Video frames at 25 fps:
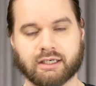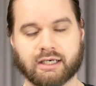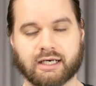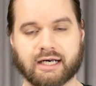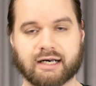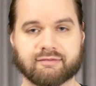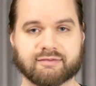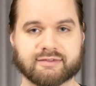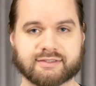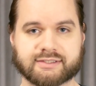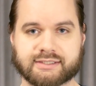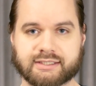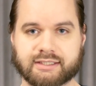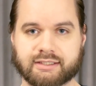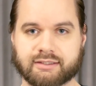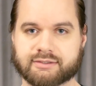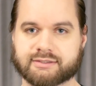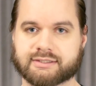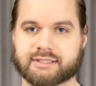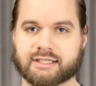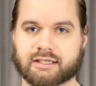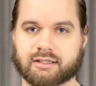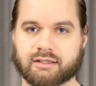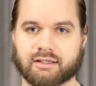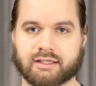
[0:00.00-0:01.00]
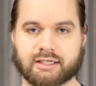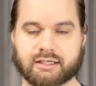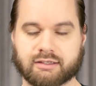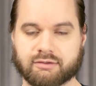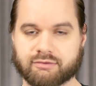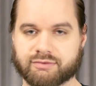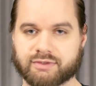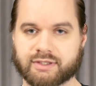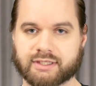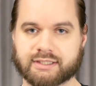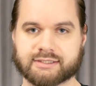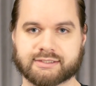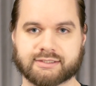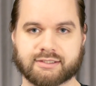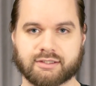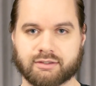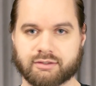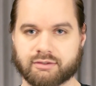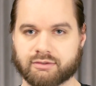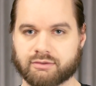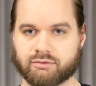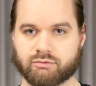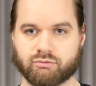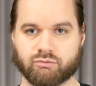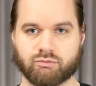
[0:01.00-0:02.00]
obviously it's got a lot of things
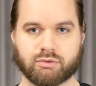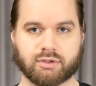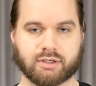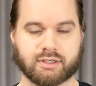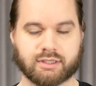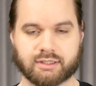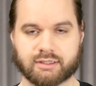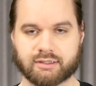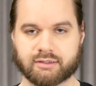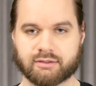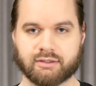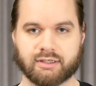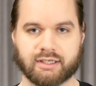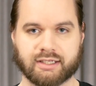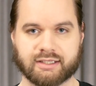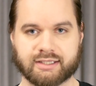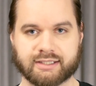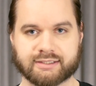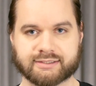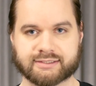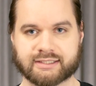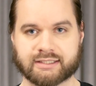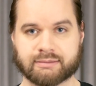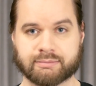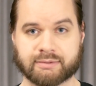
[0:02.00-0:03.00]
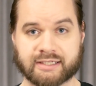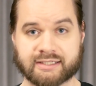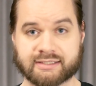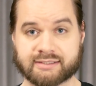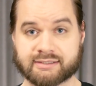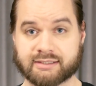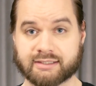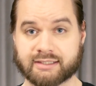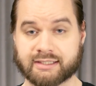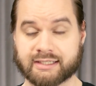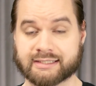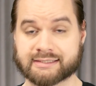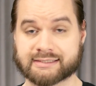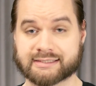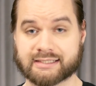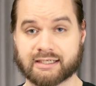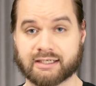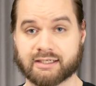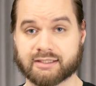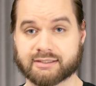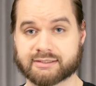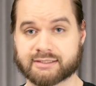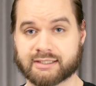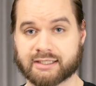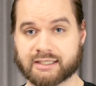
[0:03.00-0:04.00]
to work on and things like that, but I think it has
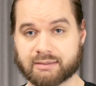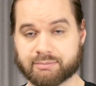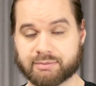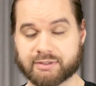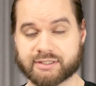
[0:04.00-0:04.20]
a ton of